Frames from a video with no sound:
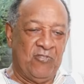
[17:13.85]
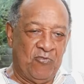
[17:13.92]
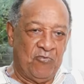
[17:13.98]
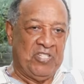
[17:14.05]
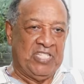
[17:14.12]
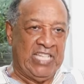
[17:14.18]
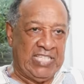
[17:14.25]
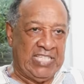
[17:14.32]

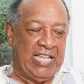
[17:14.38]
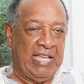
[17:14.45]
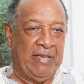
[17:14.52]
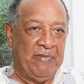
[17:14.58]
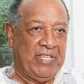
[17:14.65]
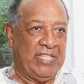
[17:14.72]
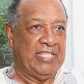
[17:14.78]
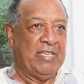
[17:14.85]
We settle
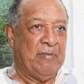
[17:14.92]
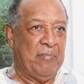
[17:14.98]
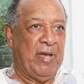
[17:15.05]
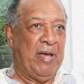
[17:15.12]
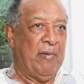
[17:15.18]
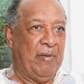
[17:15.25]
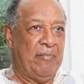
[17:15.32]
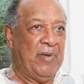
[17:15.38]
everything,
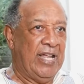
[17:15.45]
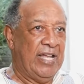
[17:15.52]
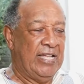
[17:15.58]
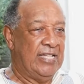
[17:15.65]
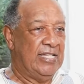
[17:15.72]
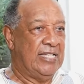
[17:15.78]
blah, blah, blah.